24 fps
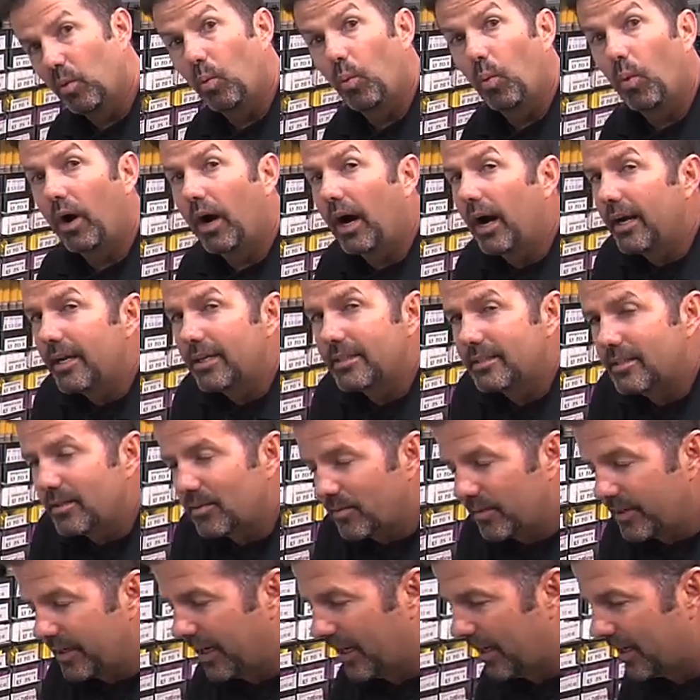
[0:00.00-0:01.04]
Why does it
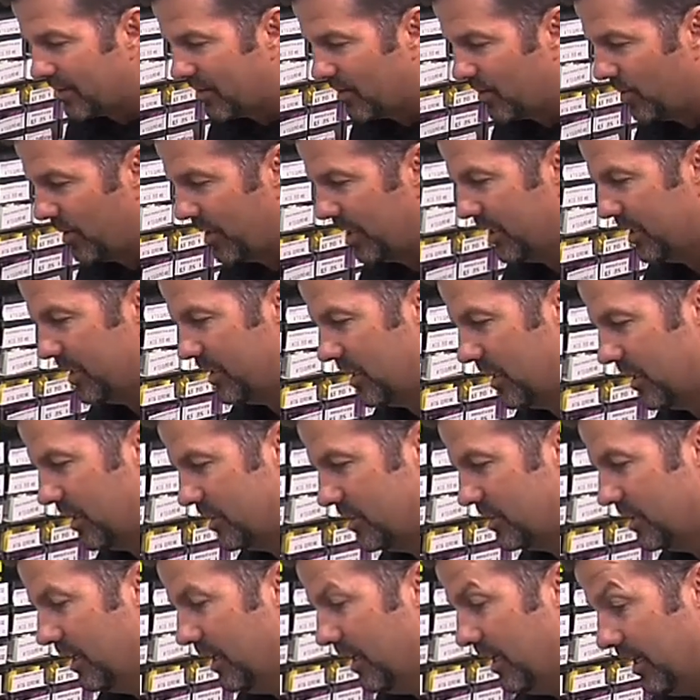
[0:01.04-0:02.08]
react the way it
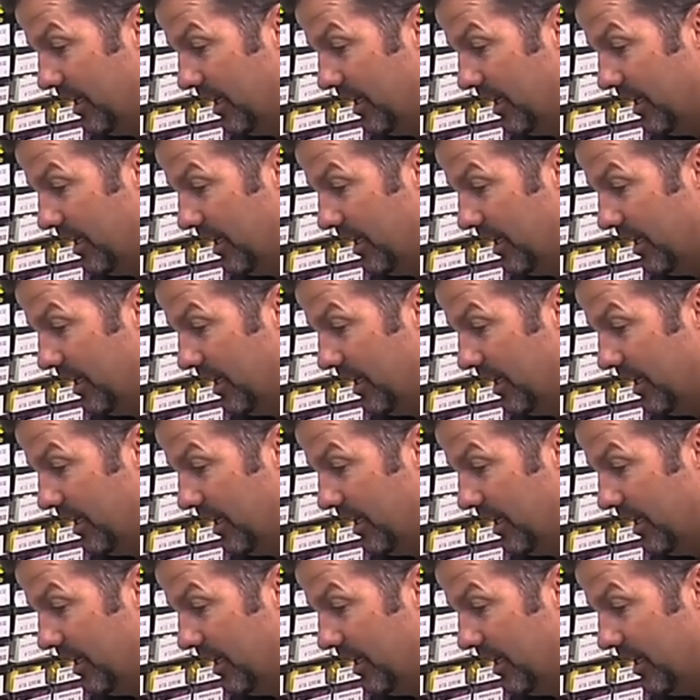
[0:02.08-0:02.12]
does?